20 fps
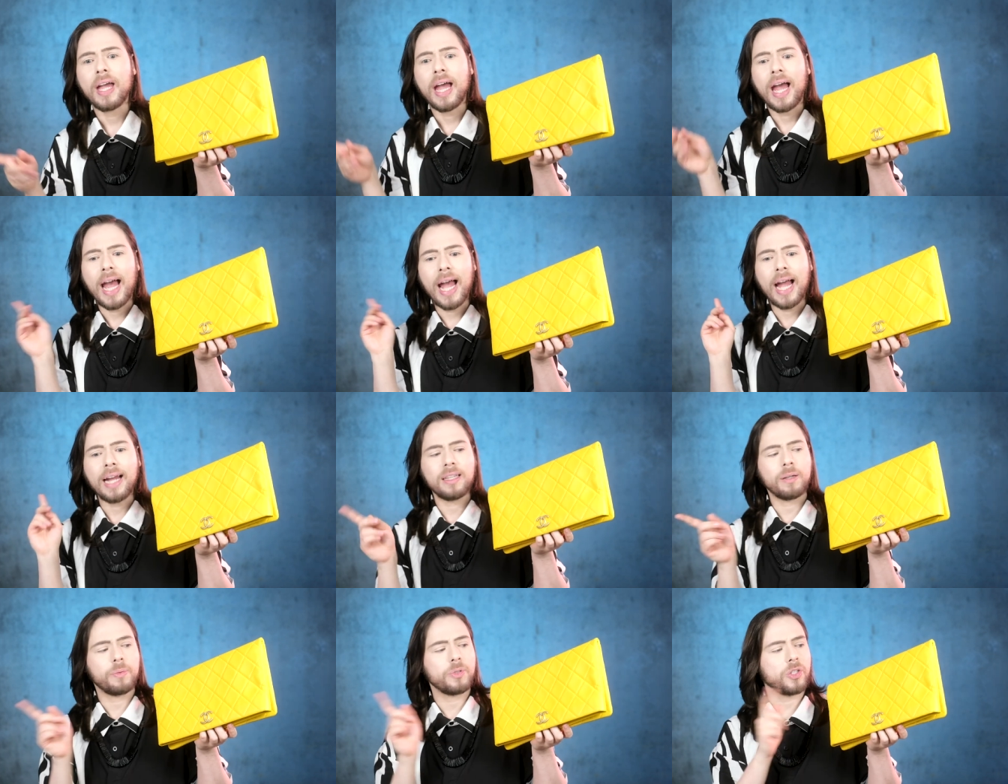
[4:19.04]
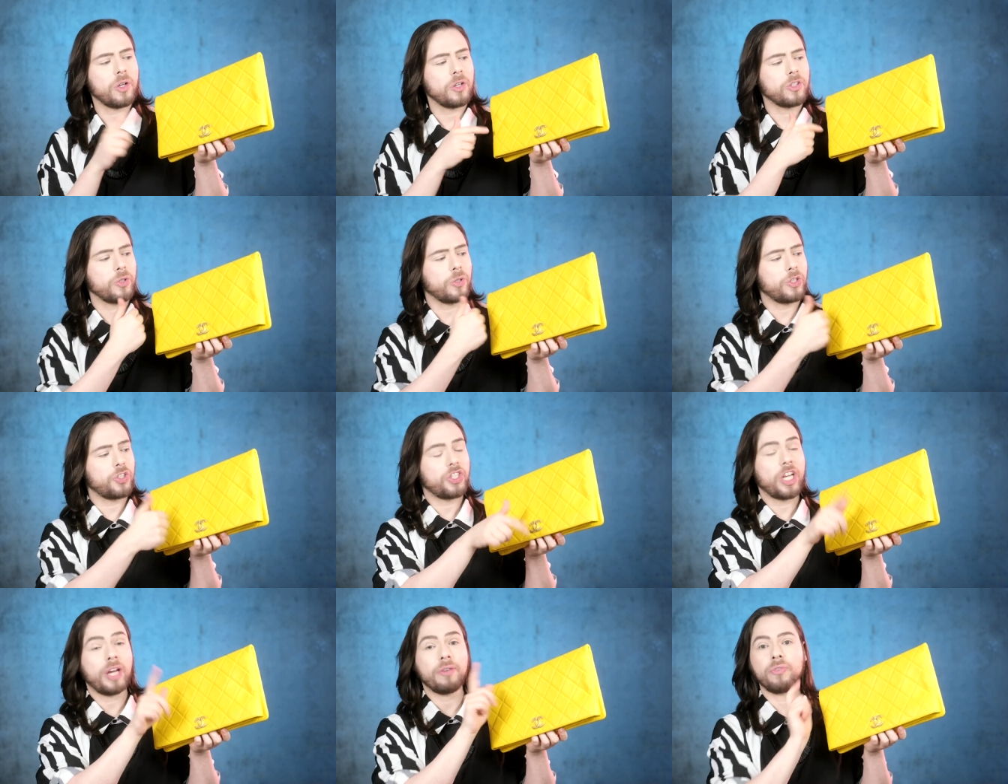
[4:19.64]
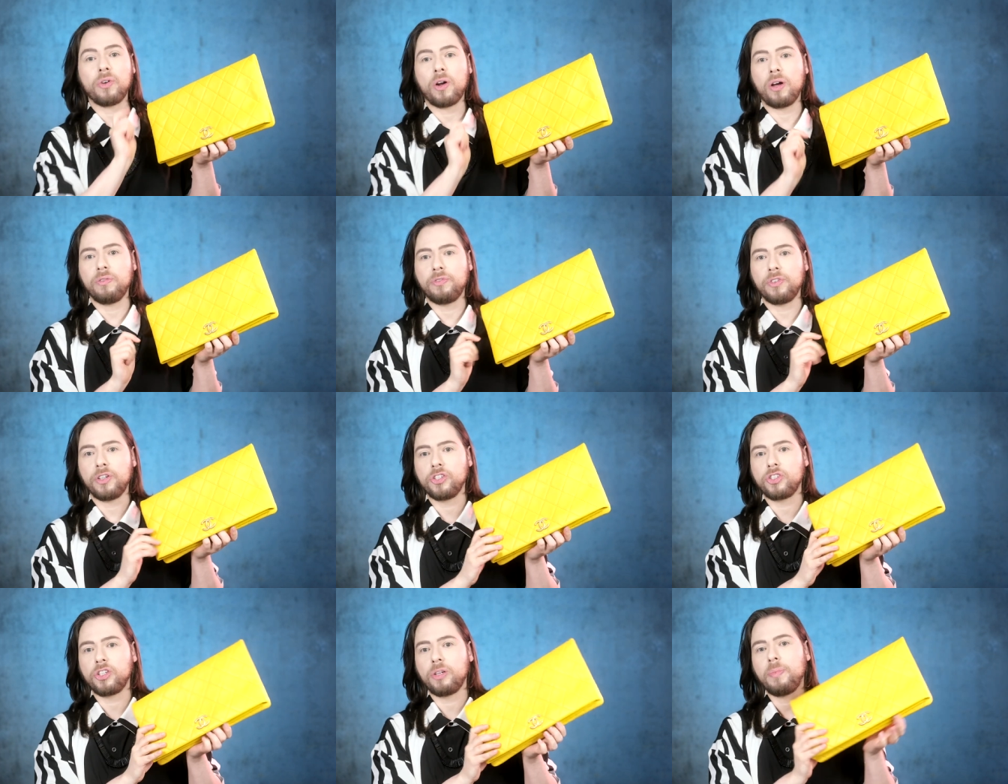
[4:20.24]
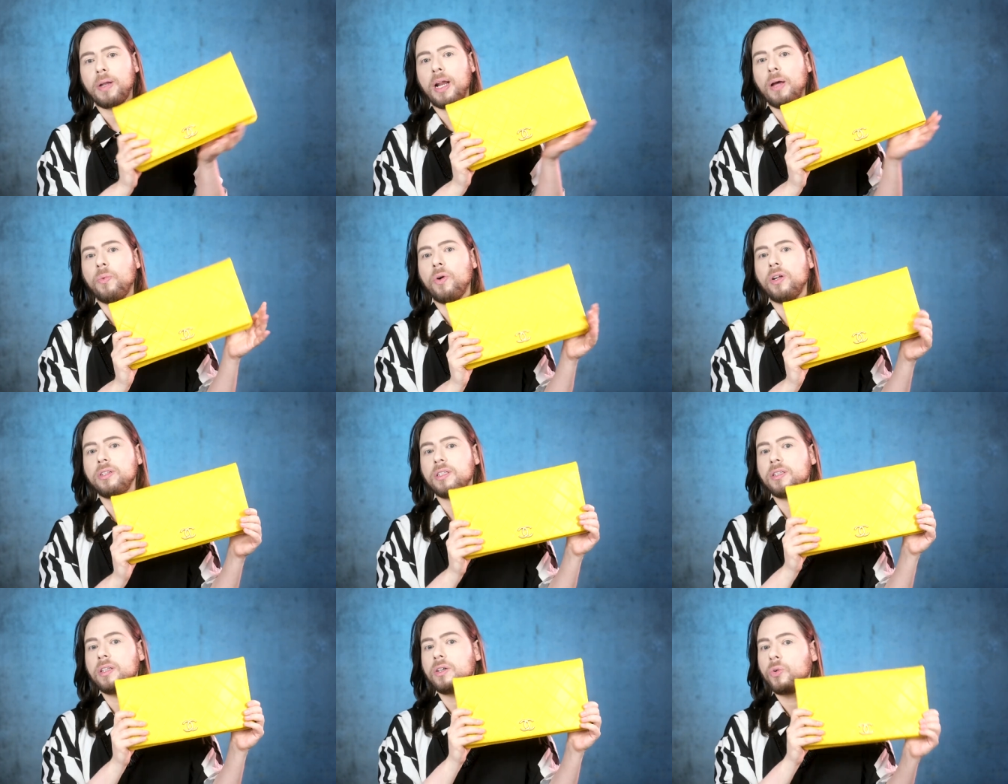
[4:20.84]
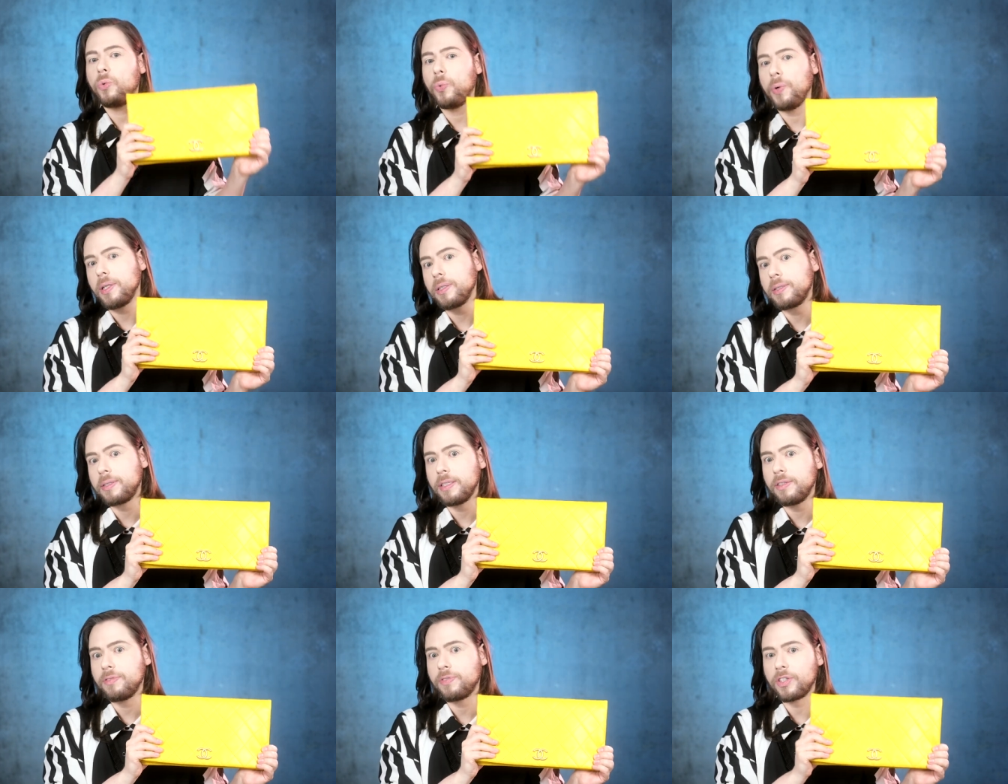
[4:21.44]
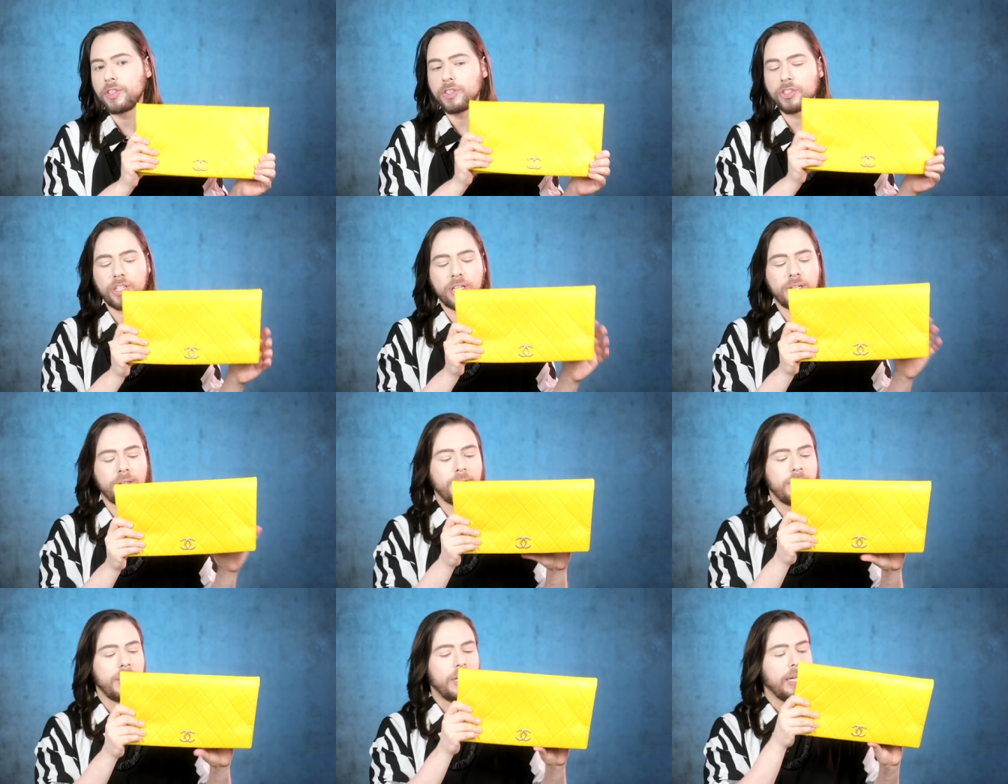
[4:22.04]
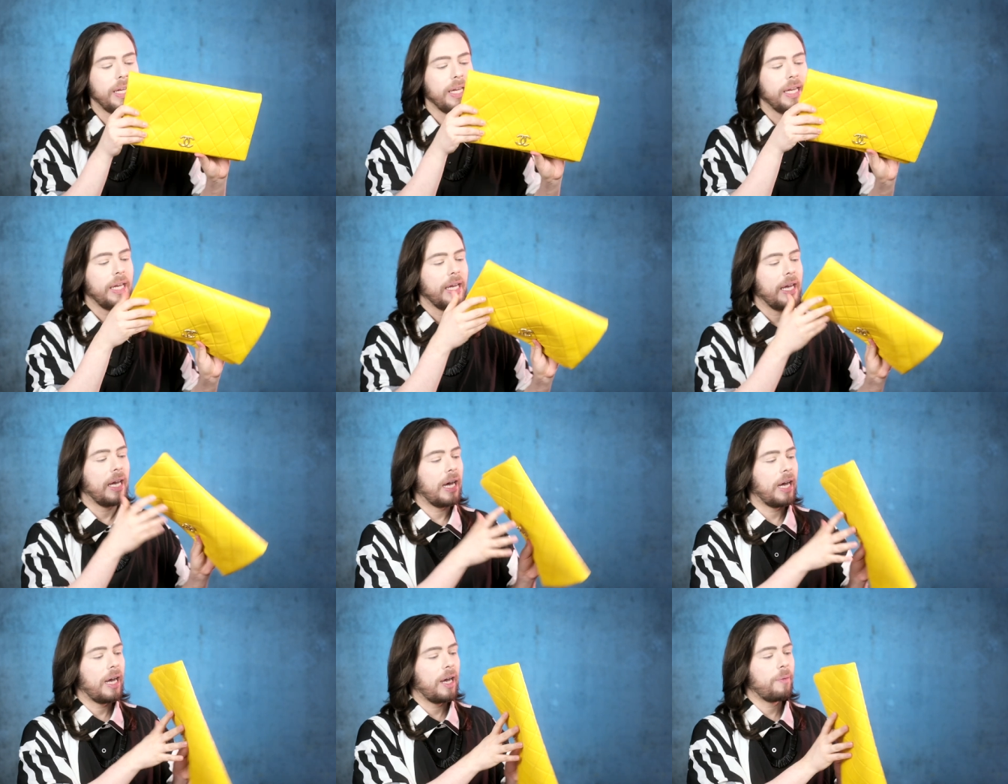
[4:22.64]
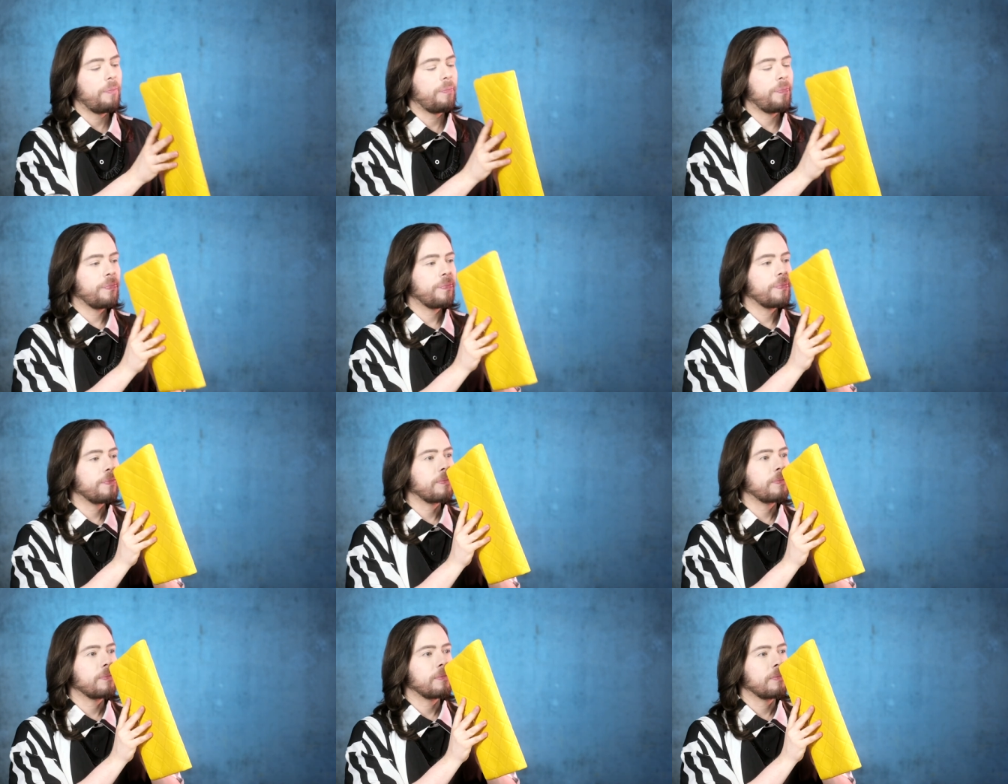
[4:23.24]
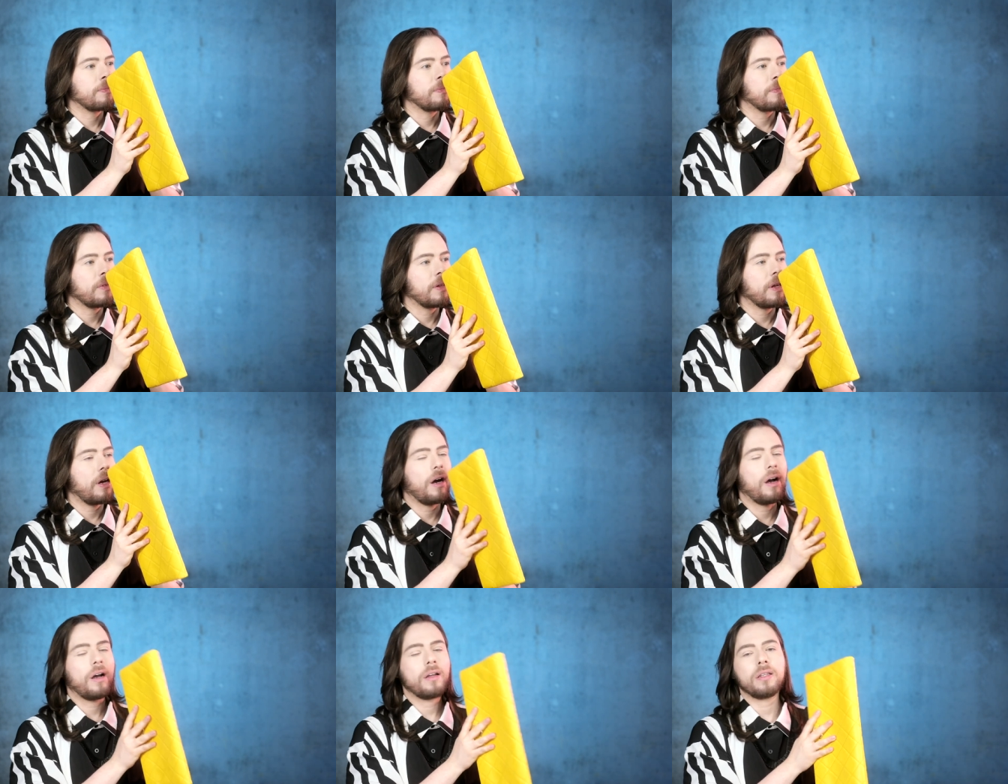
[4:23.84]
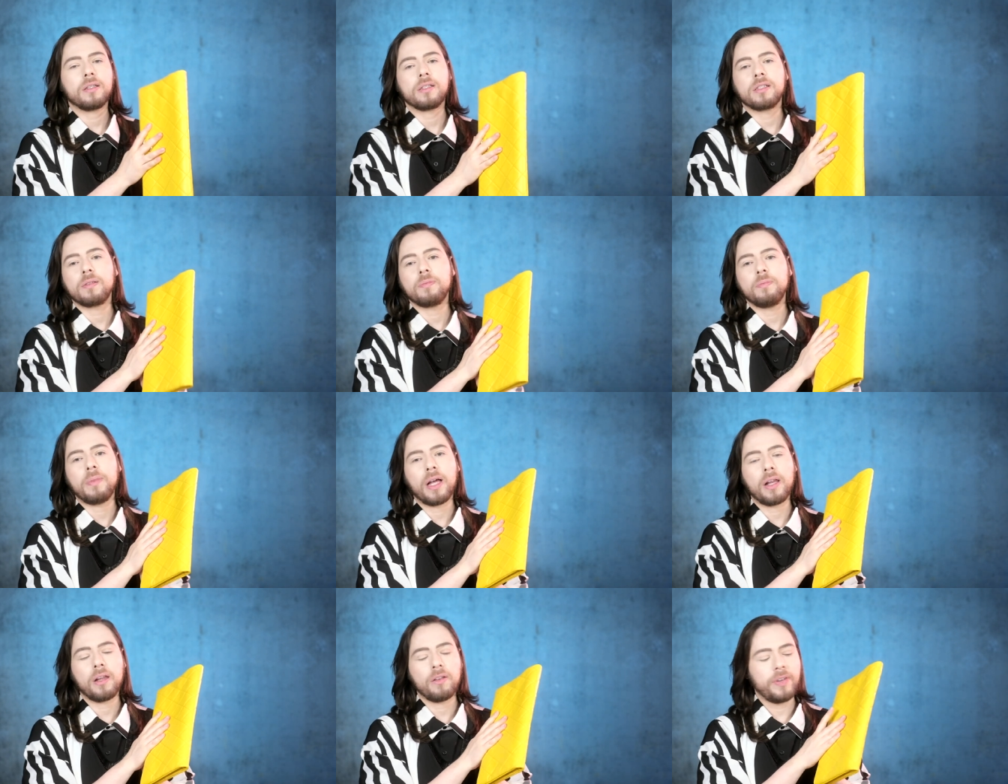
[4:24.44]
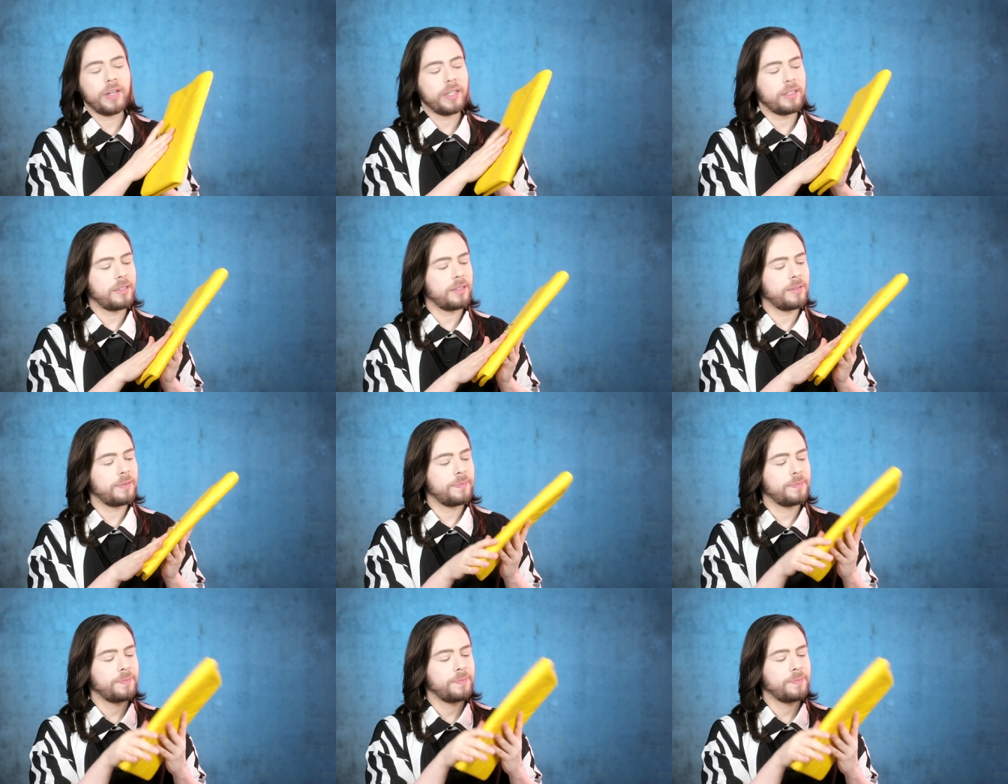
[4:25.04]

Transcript: And there was also a chevron version, but I wanted the quilted version. Um, oh, the smell of it.